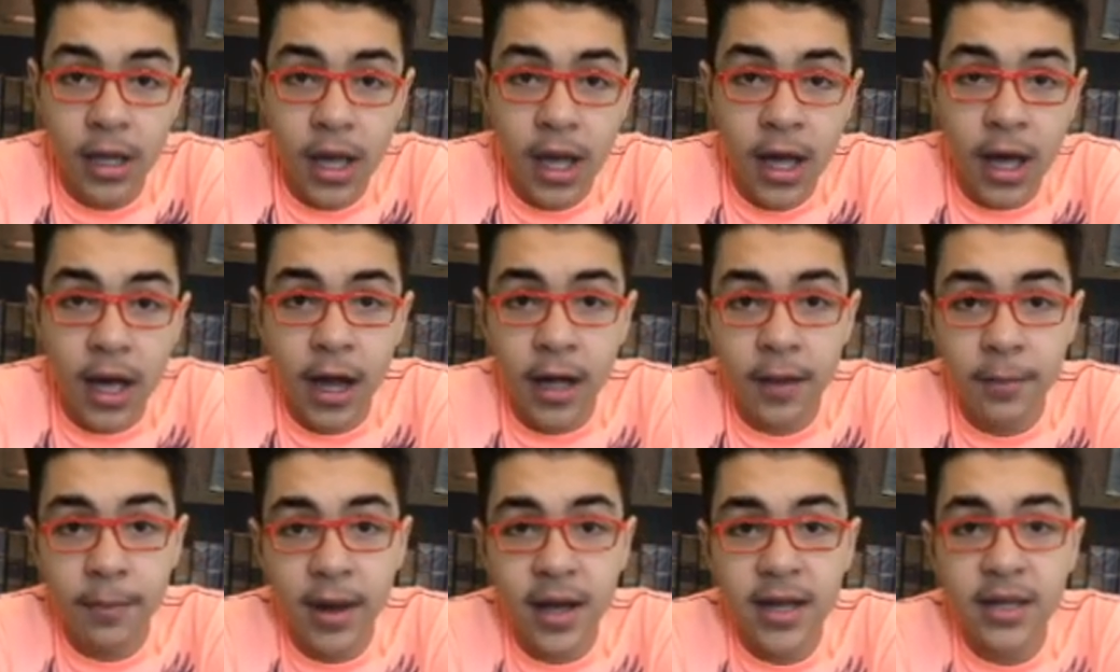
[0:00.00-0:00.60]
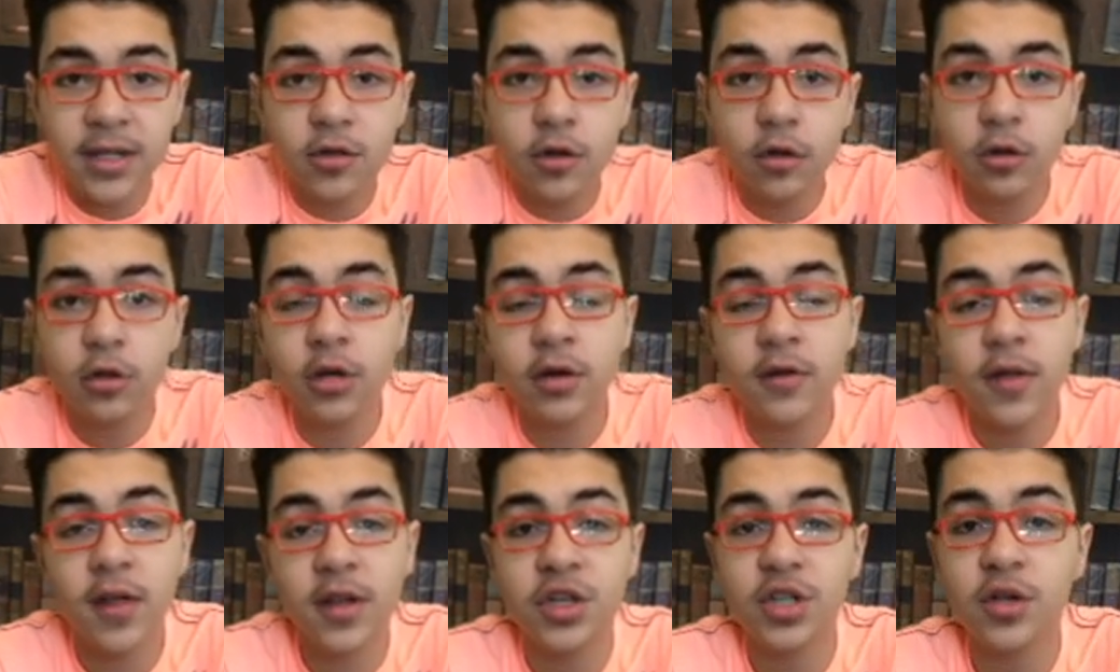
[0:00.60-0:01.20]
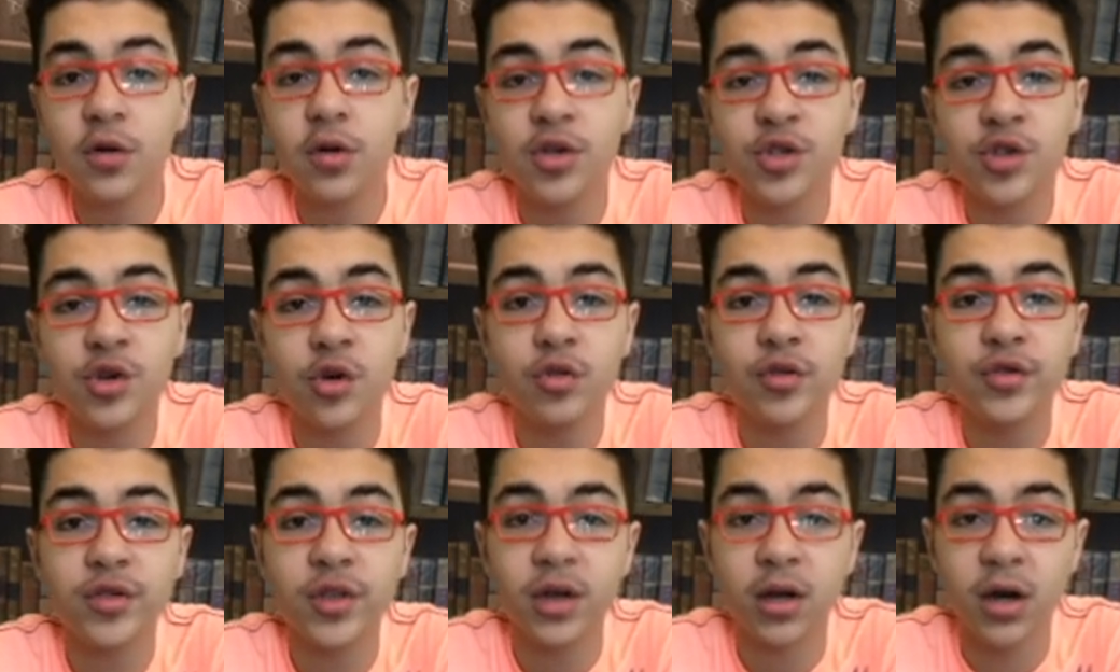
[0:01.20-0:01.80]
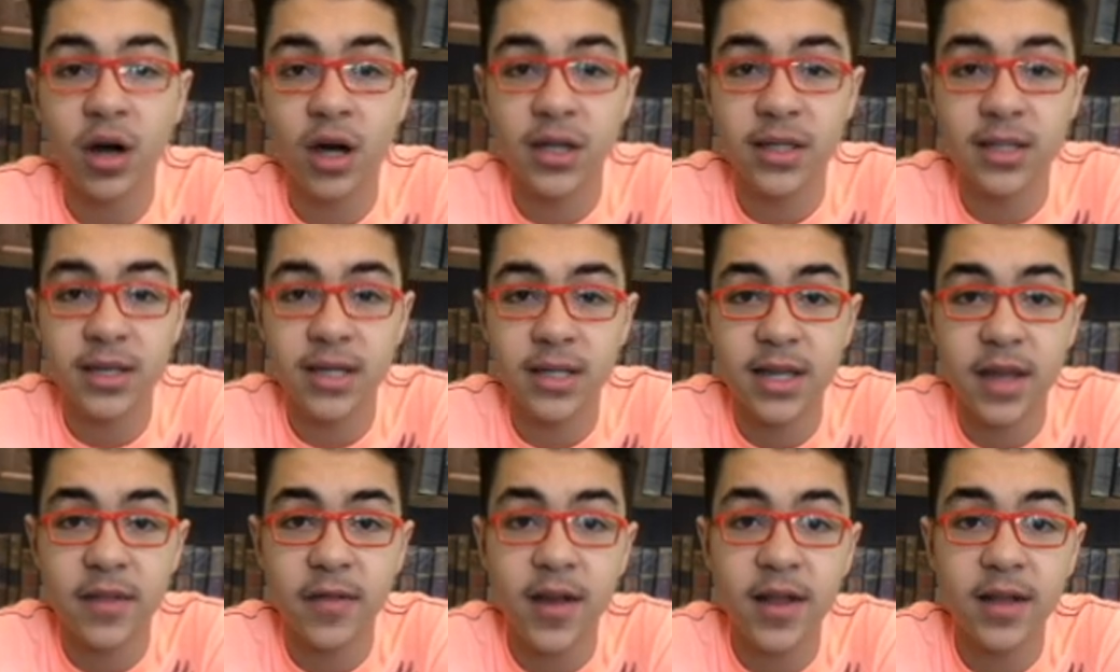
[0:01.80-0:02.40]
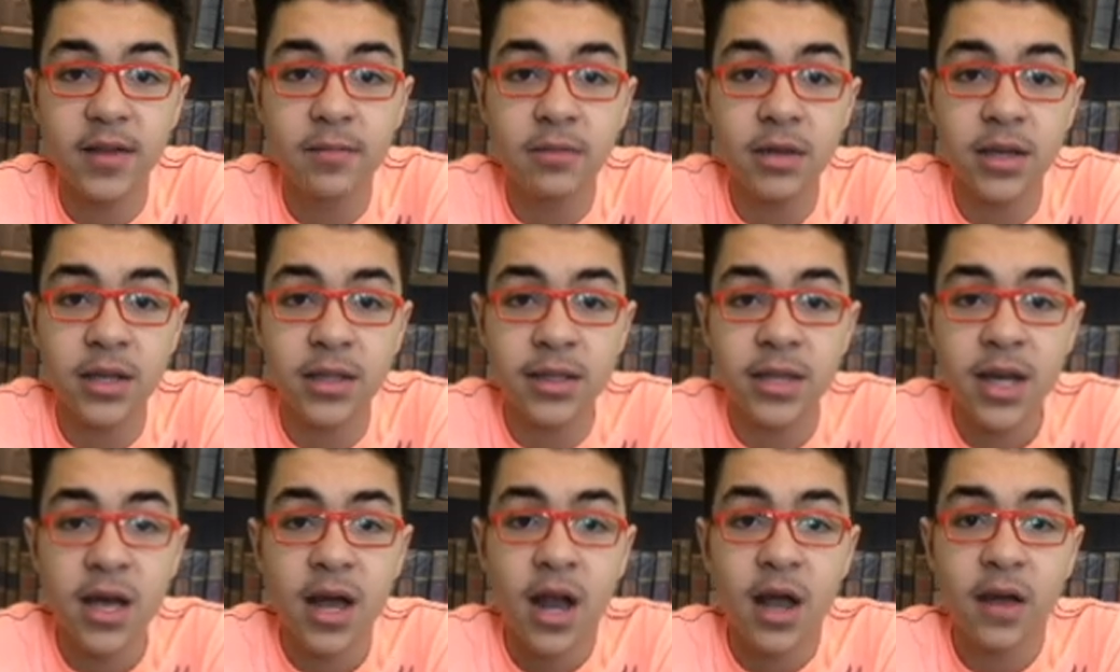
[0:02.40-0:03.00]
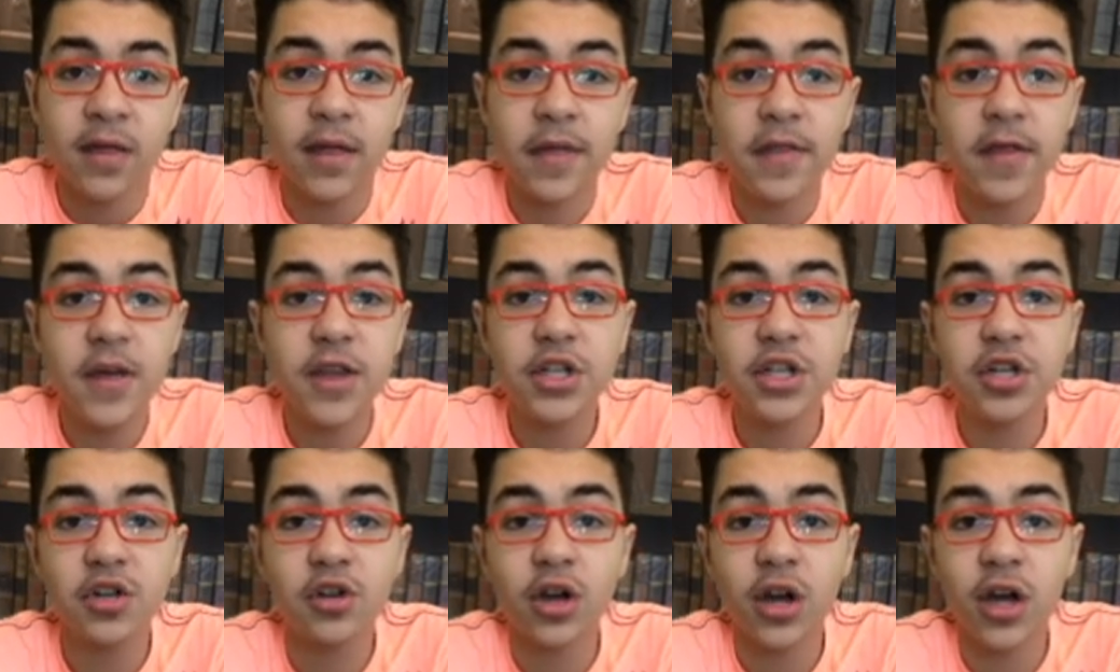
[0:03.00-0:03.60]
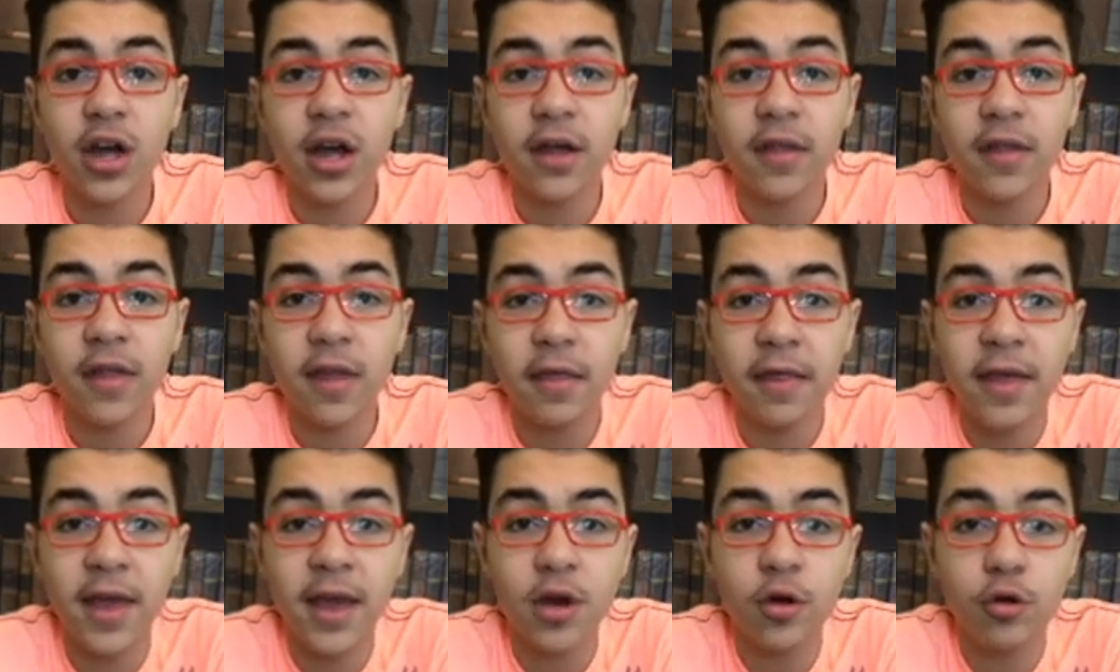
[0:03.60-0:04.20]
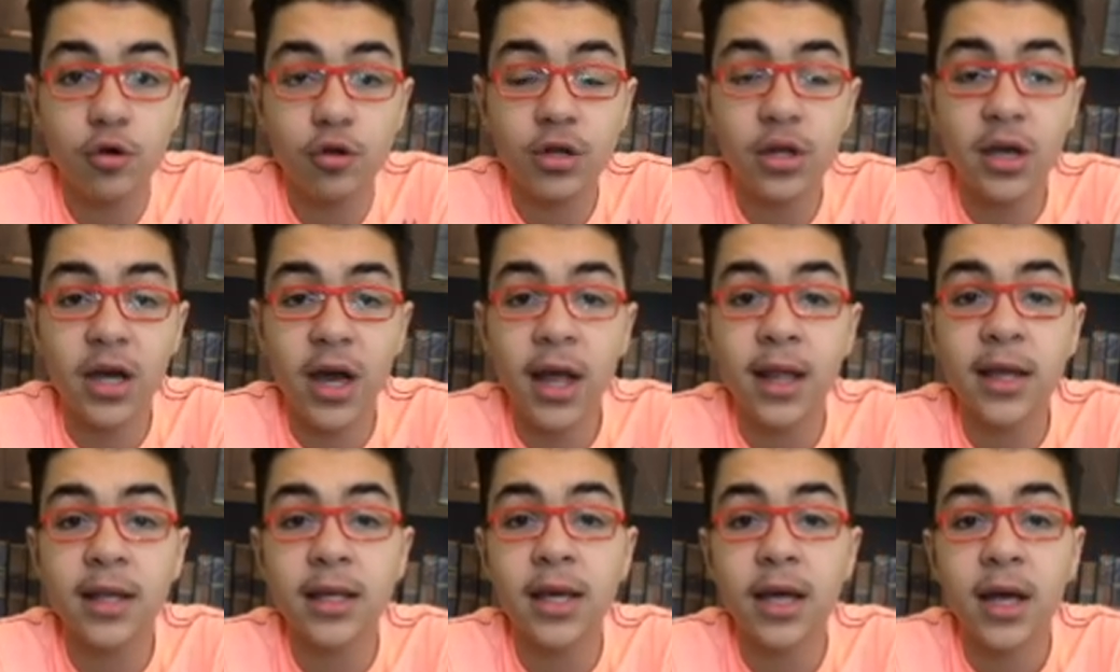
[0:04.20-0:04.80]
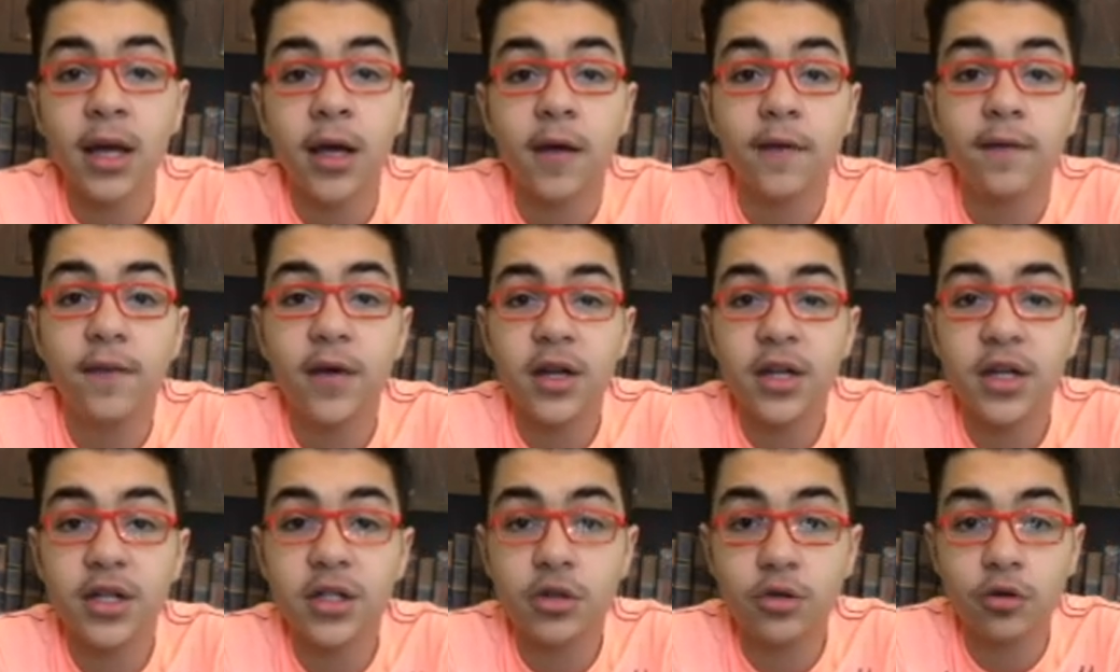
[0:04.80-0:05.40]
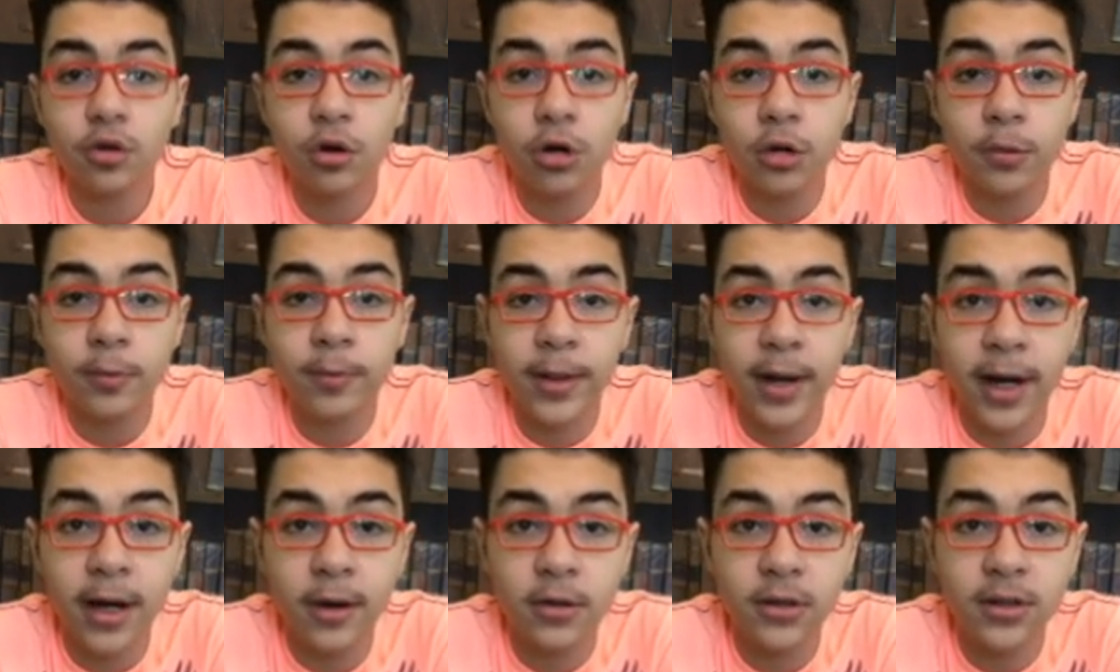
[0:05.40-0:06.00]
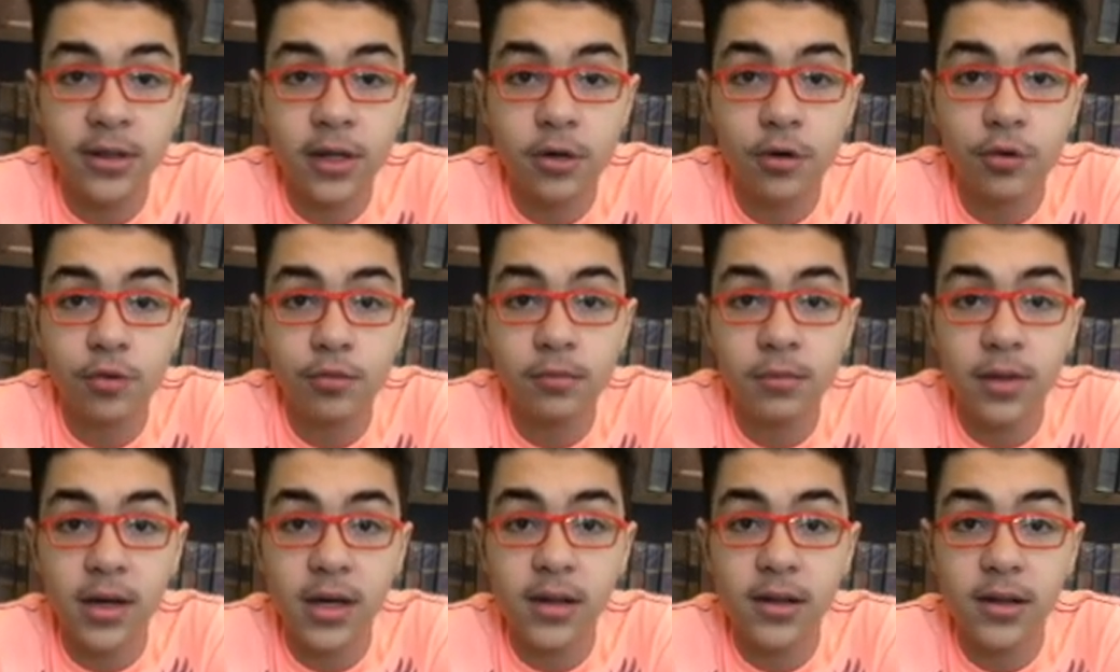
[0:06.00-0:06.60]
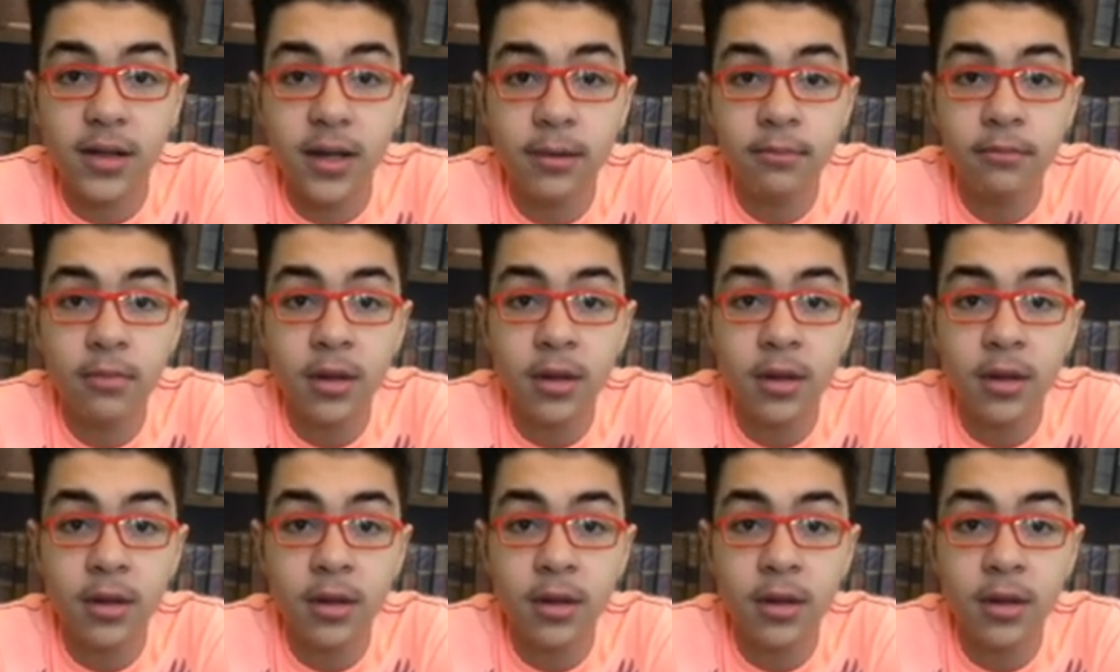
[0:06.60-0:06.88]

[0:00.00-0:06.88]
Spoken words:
And Bast told her that she was hosting Isis, and that means that they could get very strong powers that could make them